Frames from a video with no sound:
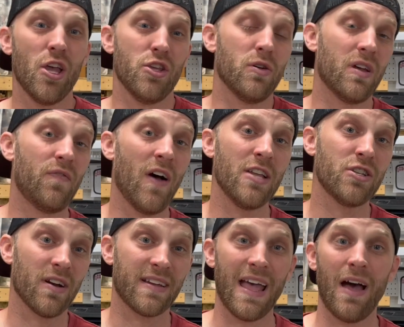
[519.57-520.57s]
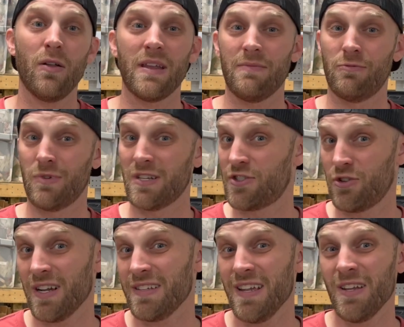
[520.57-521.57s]
you can find your account
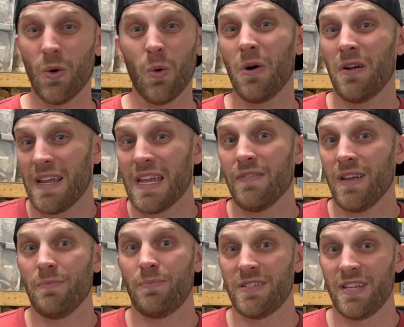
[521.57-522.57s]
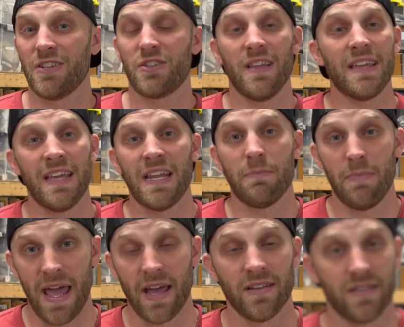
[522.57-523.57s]
restricted or even potentially getting
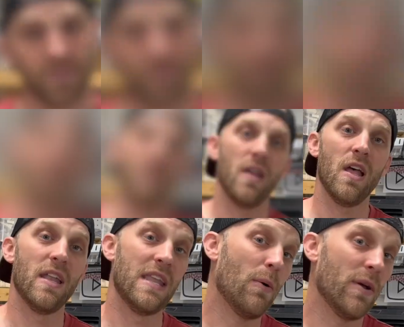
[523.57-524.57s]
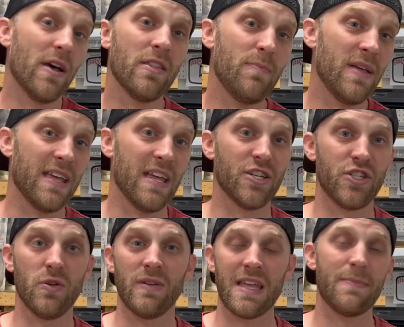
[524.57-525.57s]
banned. Now, another big issue
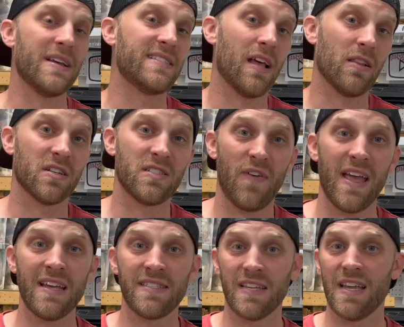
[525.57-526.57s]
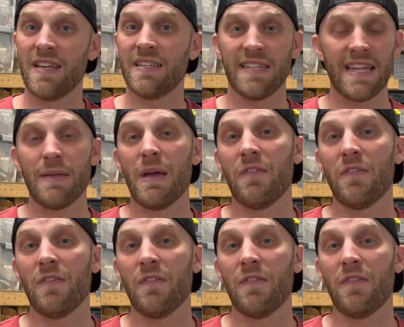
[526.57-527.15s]
eBay sellers face is eBay